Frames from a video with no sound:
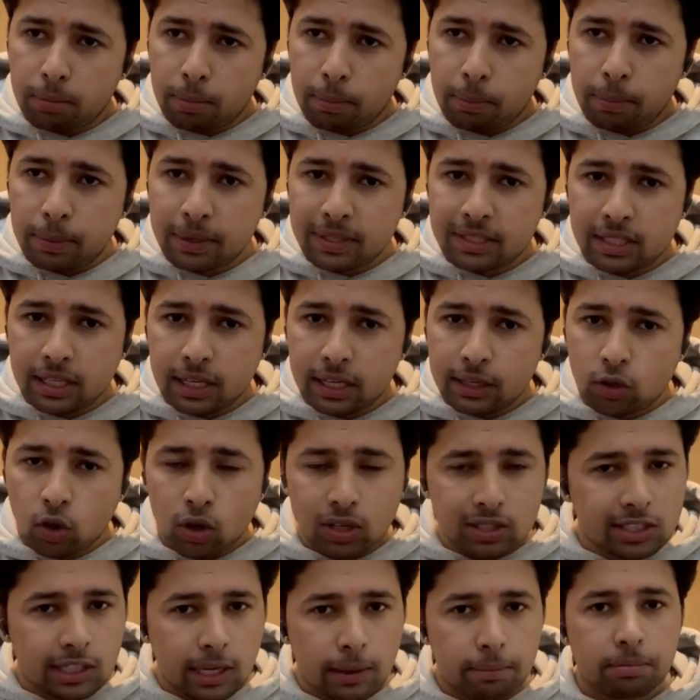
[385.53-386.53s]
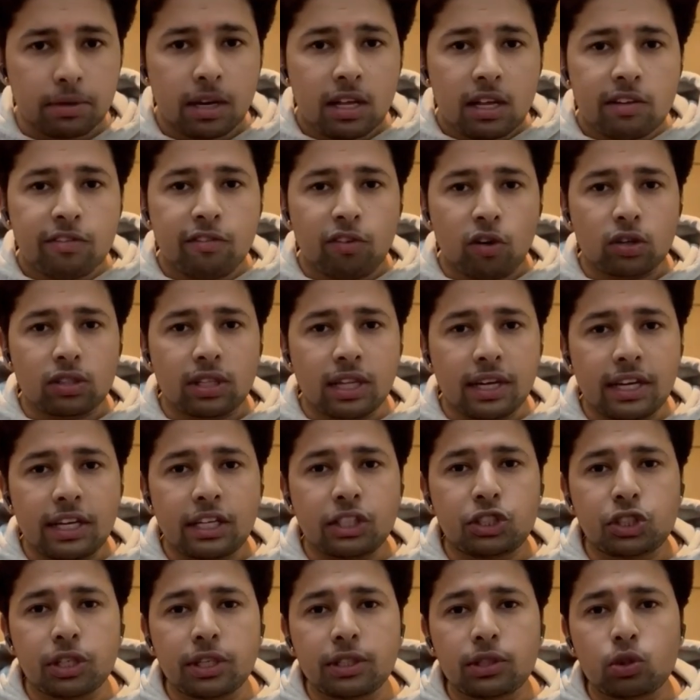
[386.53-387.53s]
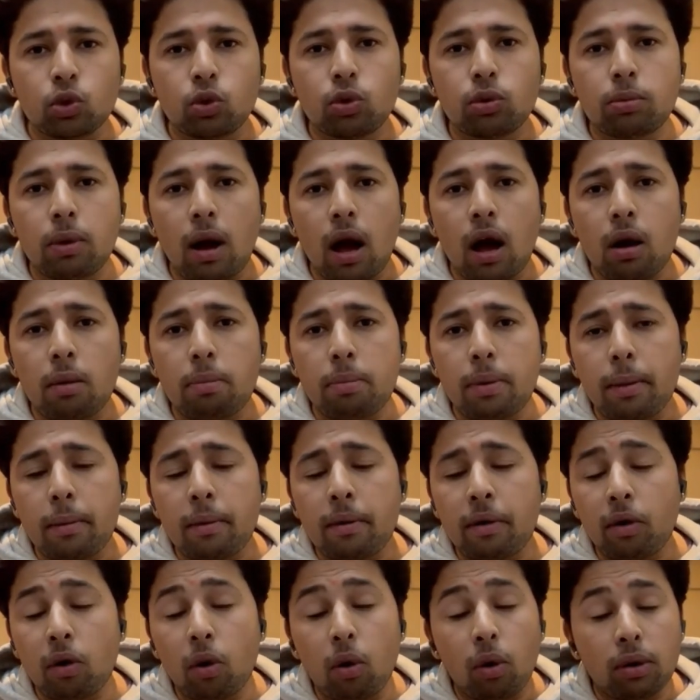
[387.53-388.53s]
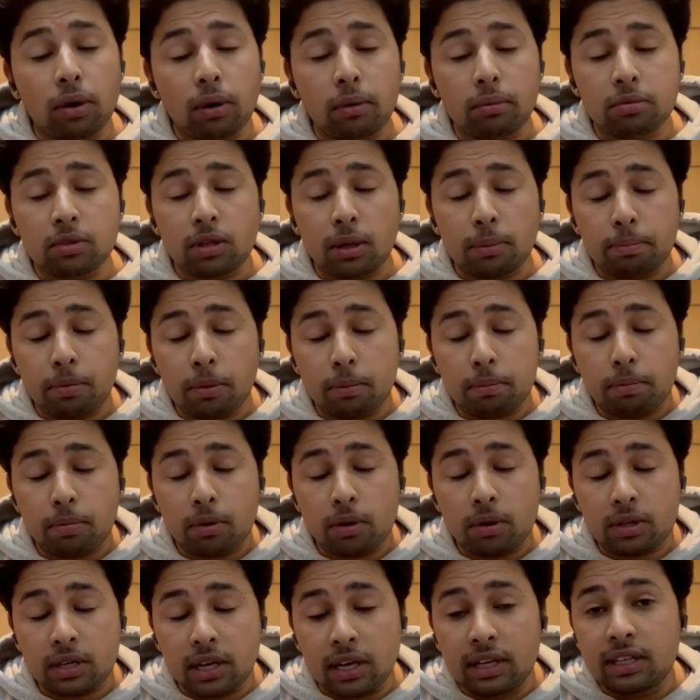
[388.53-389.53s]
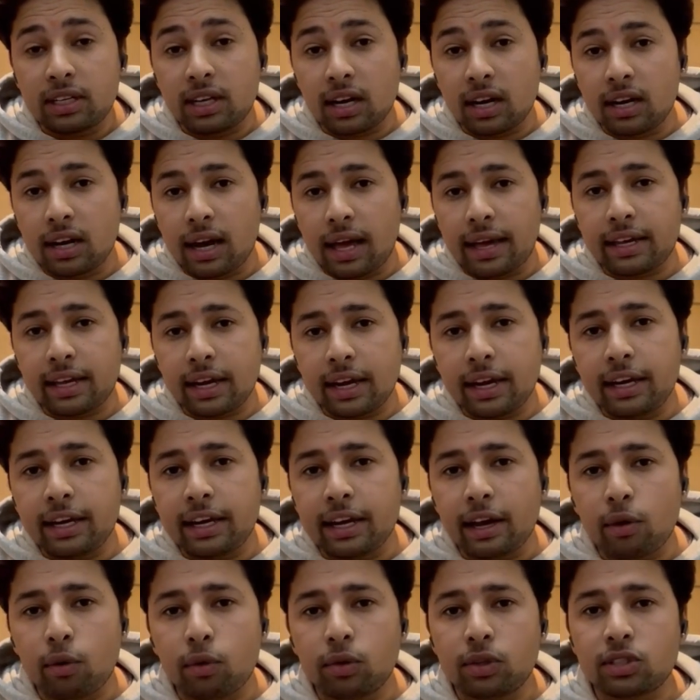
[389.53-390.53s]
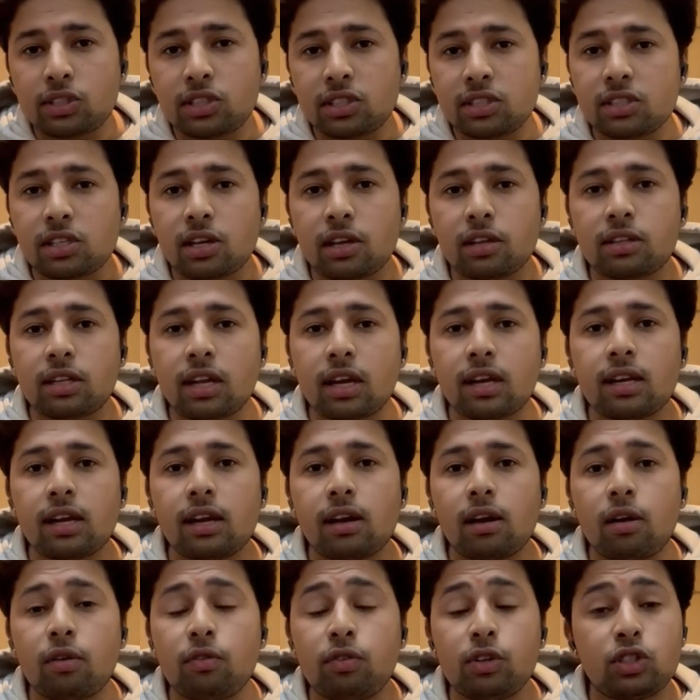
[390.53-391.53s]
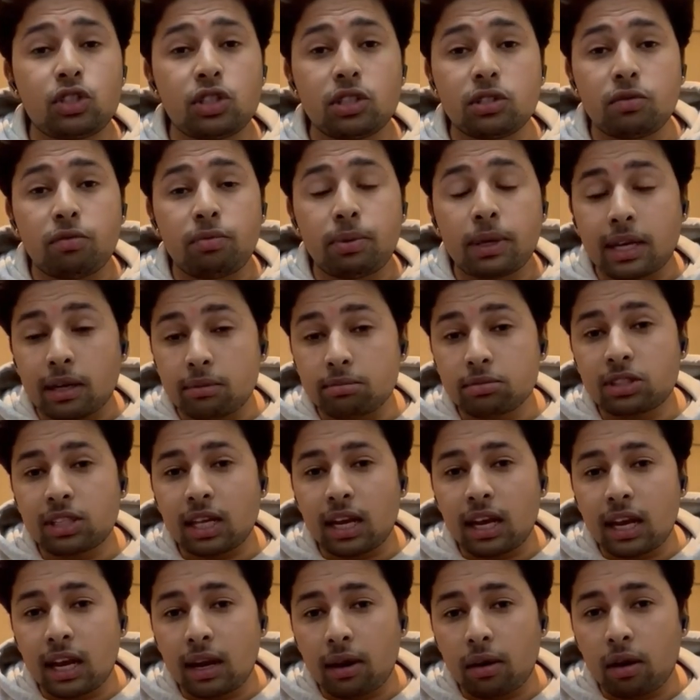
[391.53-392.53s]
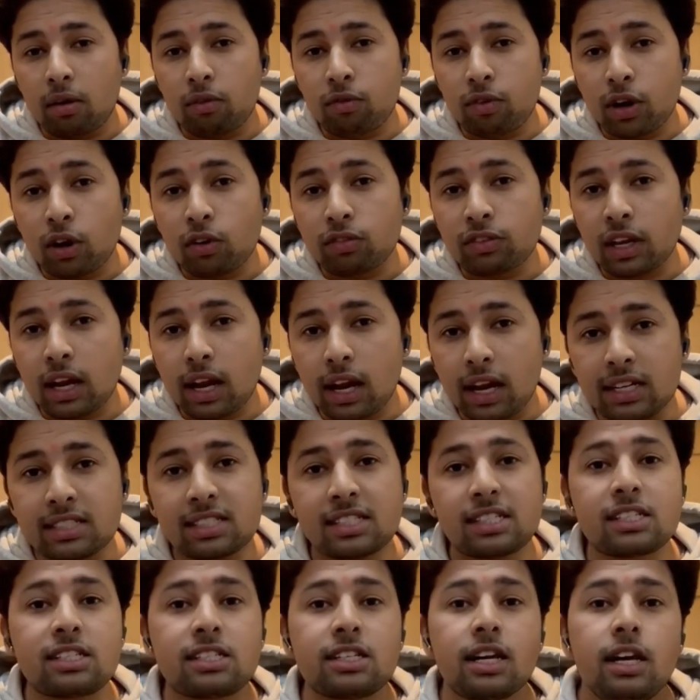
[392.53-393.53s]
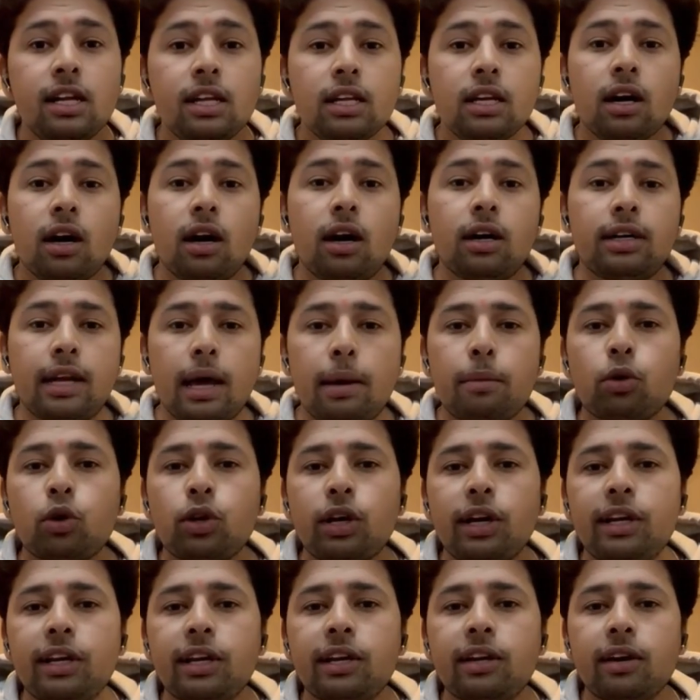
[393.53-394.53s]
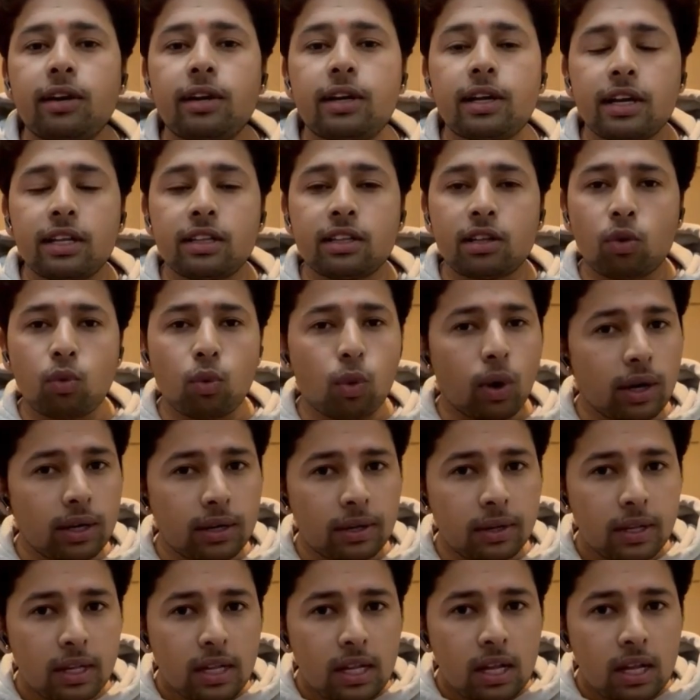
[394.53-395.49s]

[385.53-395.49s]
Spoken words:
basically concept for the nation to or the country like India, which is which becomes the one of the largest democratic country in the world